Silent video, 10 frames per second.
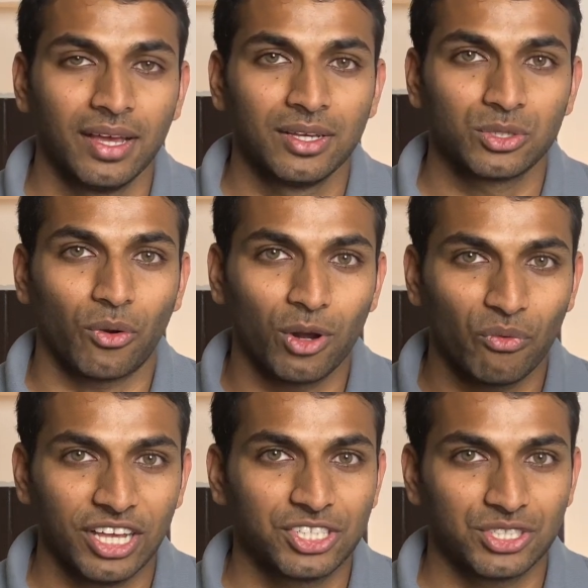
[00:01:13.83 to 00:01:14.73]
So
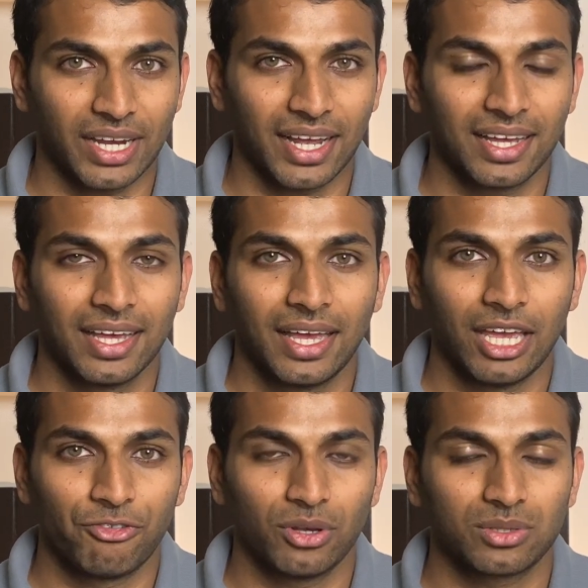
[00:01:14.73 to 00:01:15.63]
always check
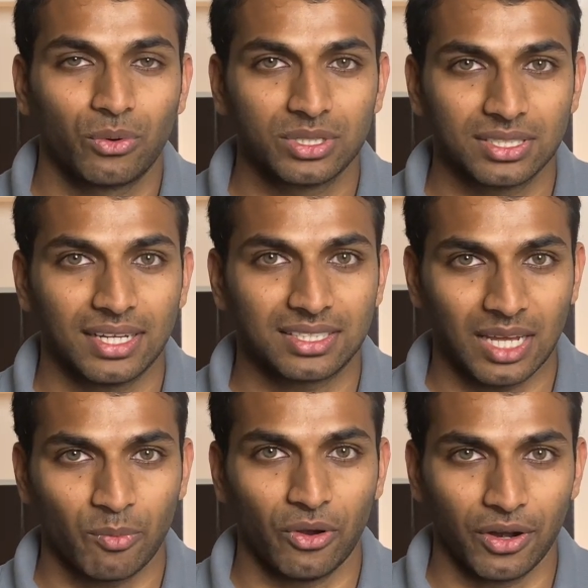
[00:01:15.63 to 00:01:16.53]
if your courses are
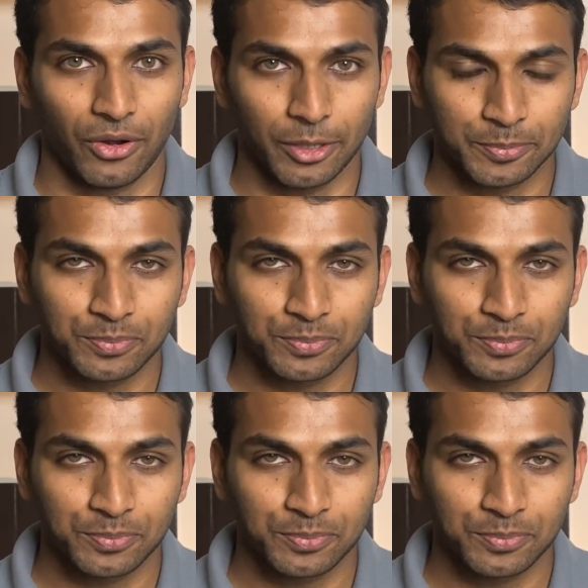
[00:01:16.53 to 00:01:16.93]
STEM or not.